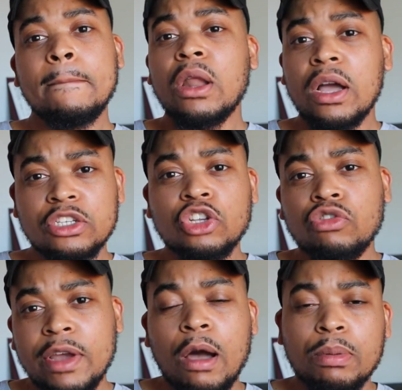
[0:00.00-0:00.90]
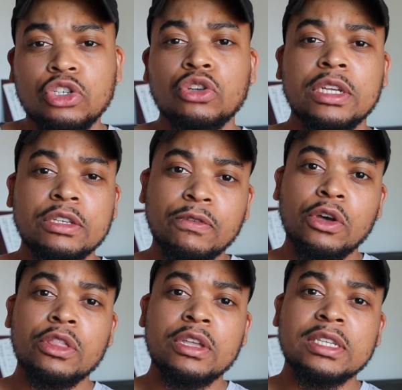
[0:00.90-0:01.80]
likes to create opportunities
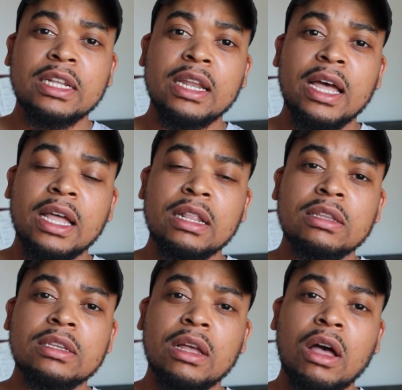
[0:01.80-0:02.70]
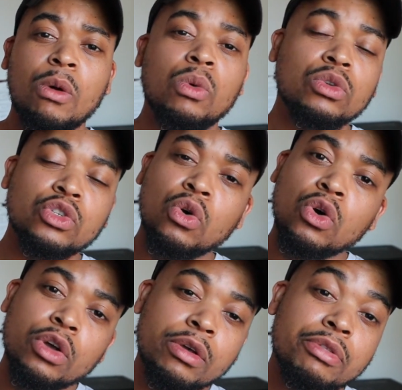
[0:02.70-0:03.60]
for others and, and I will
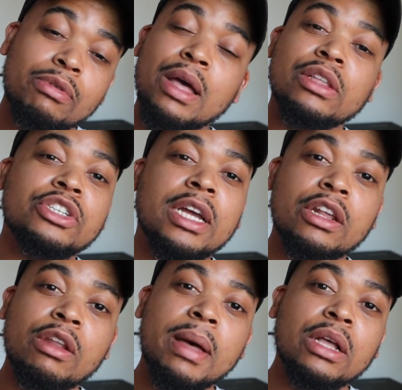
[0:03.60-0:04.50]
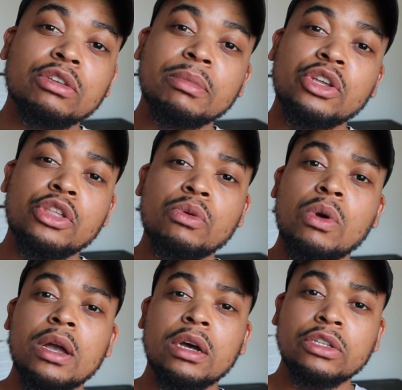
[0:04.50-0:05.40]
talk throughout the channel about some of the other
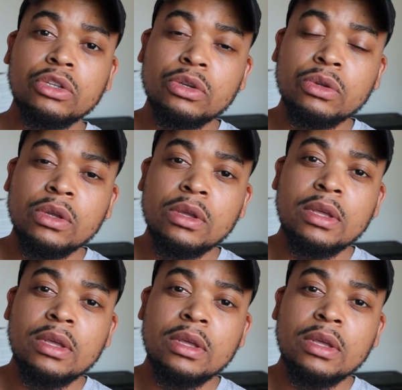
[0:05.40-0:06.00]
work I do